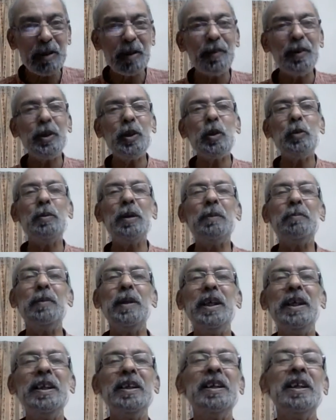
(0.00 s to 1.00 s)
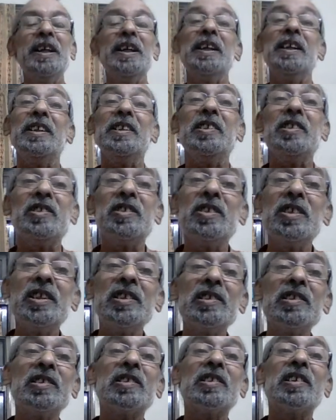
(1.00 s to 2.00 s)
of a human being is
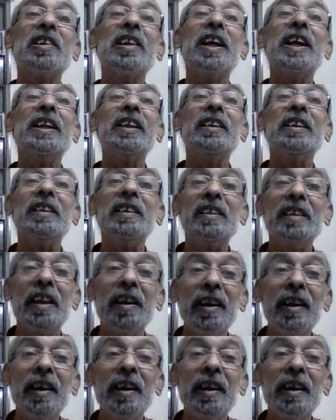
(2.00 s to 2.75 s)
just like the